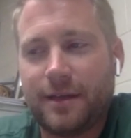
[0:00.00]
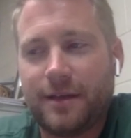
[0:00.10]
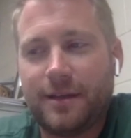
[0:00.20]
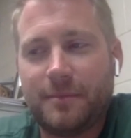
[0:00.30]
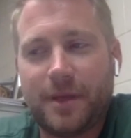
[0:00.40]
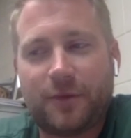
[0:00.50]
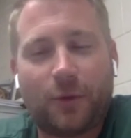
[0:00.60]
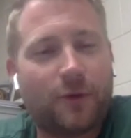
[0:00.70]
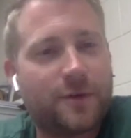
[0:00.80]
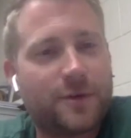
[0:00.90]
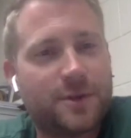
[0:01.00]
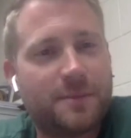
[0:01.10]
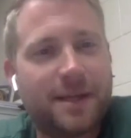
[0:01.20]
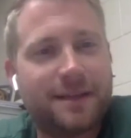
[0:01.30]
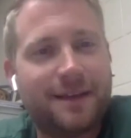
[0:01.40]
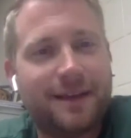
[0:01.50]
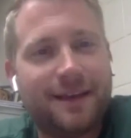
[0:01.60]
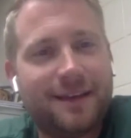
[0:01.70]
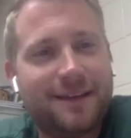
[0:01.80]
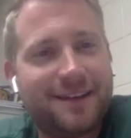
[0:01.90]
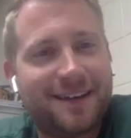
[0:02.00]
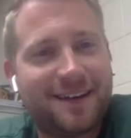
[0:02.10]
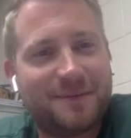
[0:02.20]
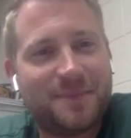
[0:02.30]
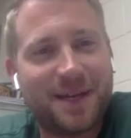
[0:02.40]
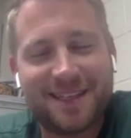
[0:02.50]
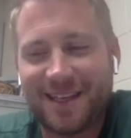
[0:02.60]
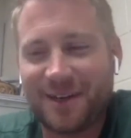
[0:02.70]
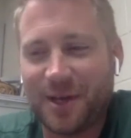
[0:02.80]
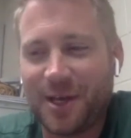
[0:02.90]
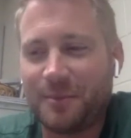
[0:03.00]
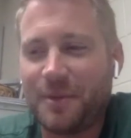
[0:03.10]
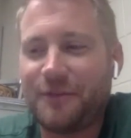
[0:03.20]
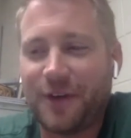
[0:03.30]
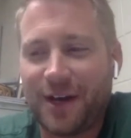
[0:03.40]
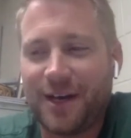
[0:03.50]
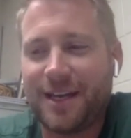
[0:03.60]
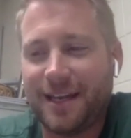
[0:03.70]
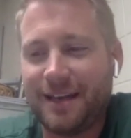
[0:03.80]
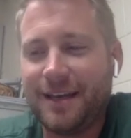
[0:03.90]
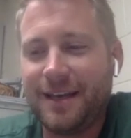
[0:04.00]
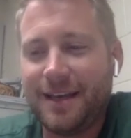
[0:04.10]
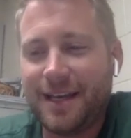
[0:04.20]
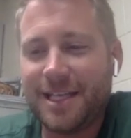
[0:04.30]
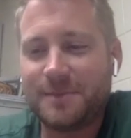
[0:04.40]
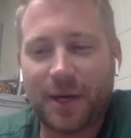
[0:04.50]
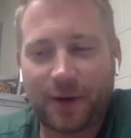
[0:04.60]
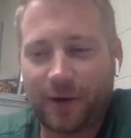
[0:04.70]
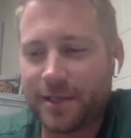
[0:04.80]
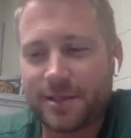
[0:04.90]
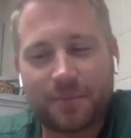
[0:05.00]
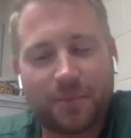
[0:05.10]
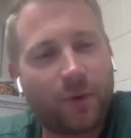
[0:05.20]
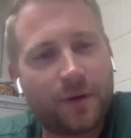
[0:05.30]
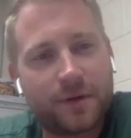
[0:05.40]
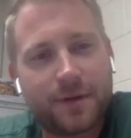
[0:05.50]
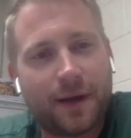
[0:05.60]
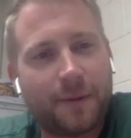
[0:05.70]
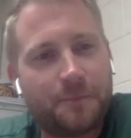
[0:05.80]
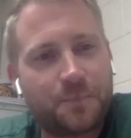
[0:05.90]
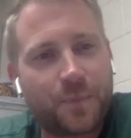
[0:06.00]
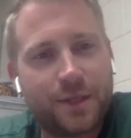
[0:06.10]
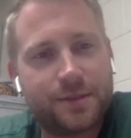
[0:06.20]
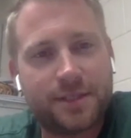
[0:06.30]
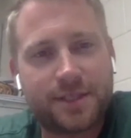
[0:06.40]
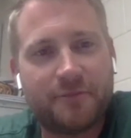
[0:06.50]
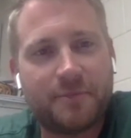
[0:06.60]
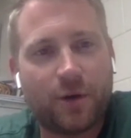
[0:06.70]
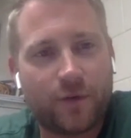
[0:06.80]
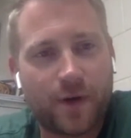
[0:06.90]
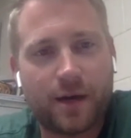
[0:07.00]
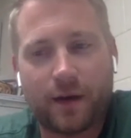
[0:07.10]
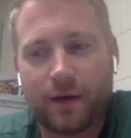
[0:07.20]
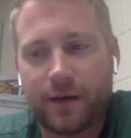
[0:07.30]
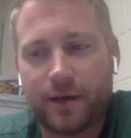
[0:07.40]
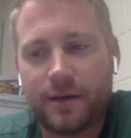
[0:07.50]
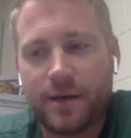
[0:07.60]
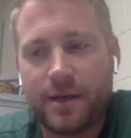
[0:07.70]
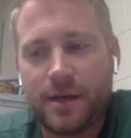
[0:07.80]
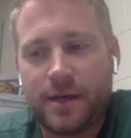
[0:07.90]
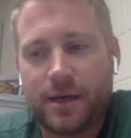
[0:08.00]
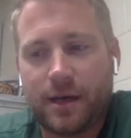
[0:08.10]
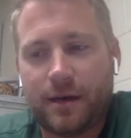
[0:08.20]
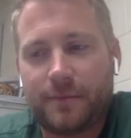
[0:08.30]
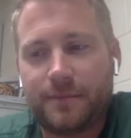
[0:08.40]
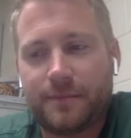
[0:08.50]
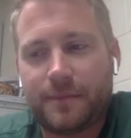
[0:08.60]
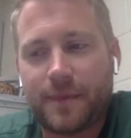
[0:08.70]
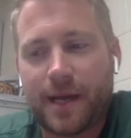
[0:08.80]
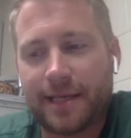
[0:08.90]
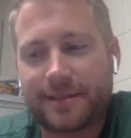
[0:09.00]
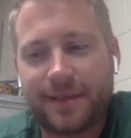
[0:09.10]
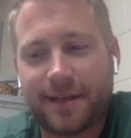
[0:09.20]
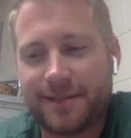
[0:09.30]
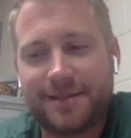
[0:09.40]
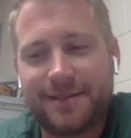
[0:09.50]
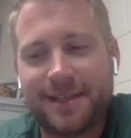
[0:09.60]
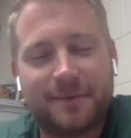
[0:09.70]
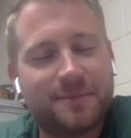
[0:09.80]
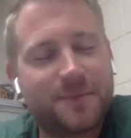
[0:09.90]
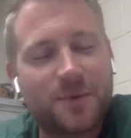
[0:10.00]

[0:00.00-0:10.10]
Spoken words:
mentor versus the mentee, but it'll be fun. And he's been a great support since I've been over here, and I send him